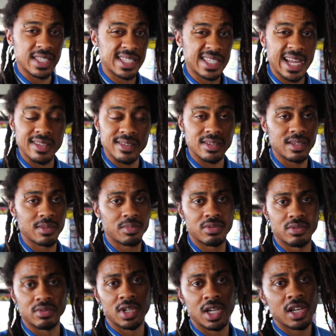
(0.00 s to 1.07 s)
It's that
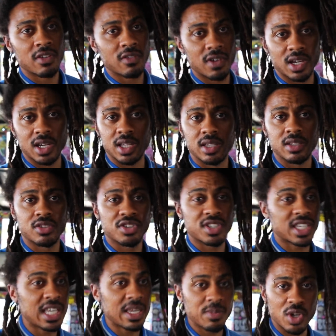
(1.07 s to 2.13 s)
simple, really.
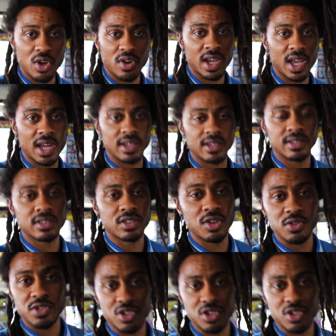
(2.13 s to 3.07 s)
Just keep going at it. Don't